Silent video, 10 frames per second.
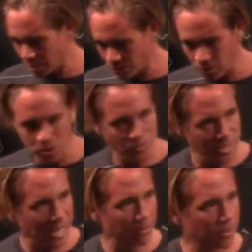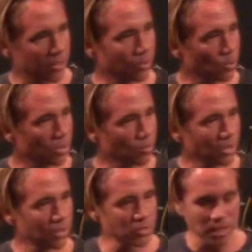vision was happening, when, when
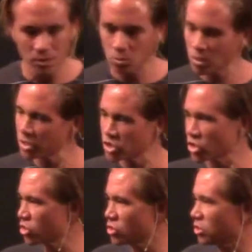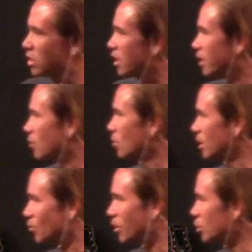I was like, what does church look like?
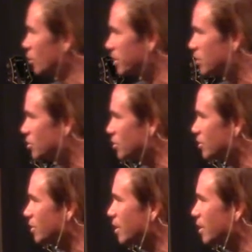What, what do you want me to do?